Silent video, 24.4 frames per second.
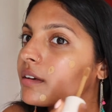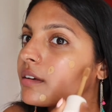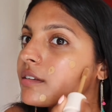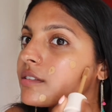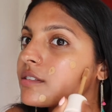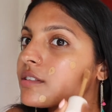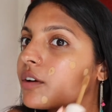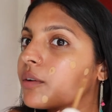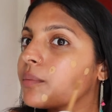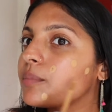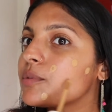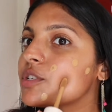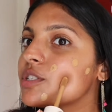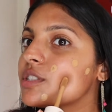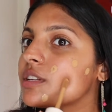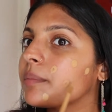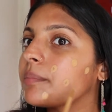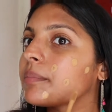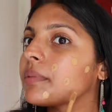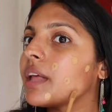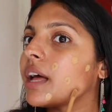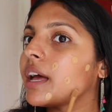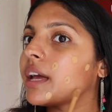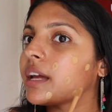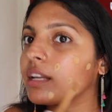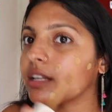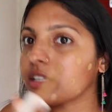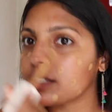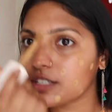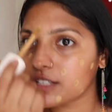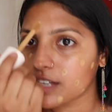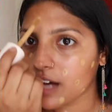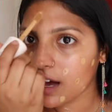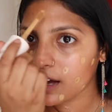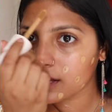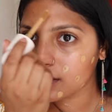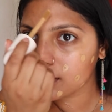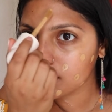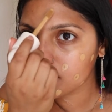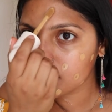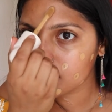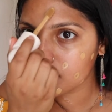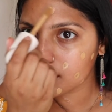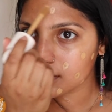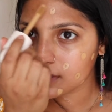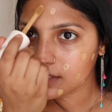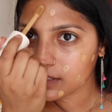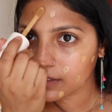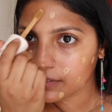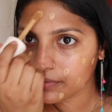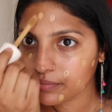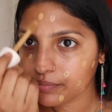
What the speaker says: So I'm just applying dots